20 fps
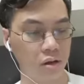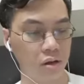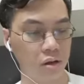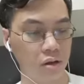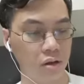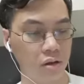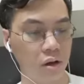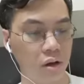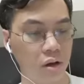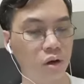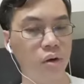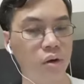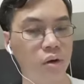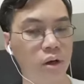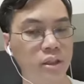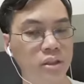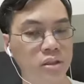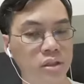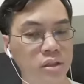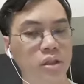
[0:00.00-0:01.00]
Oh, I
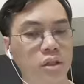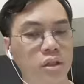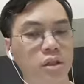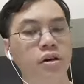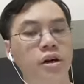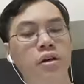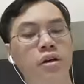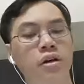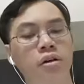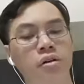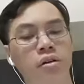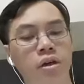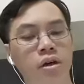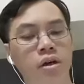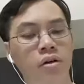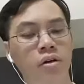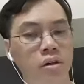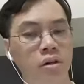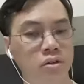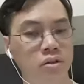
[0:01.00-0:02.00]
see. All right. Okay.
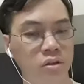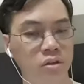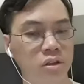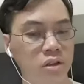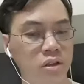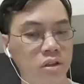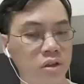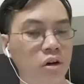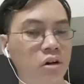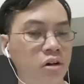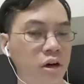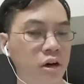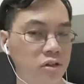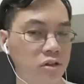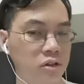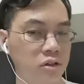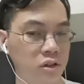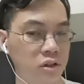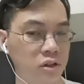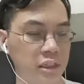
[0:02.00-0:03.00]
Okay. So this is all right.
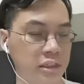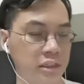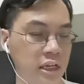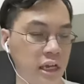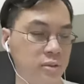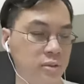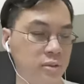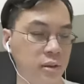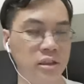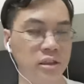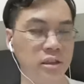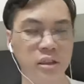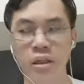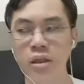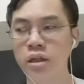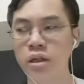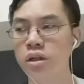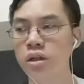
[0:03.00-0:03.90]
So this actually explains it.